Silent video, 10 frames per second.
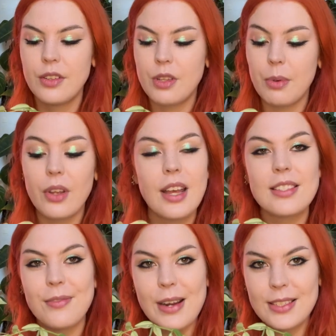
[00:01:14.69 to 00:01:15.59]
So I got it as
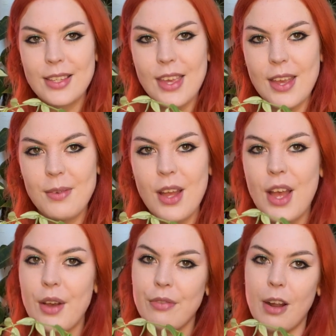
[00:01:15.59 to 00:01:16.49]
a rescue
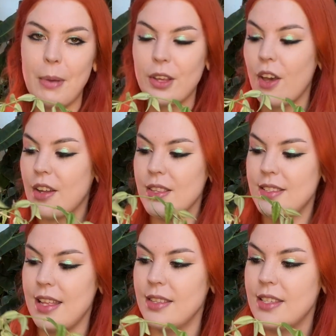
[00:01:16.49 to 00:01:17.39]
from a garden
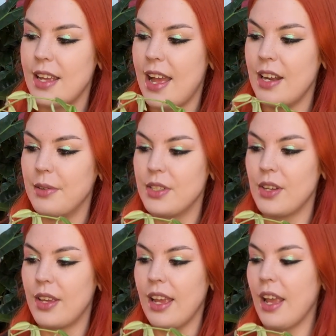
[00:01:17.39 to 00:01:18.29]
centre and it was
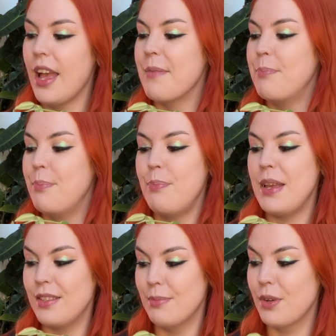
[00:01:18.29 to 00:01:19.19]
looking
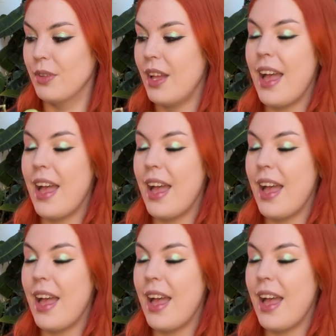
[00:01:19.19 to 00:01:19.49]
abysmal.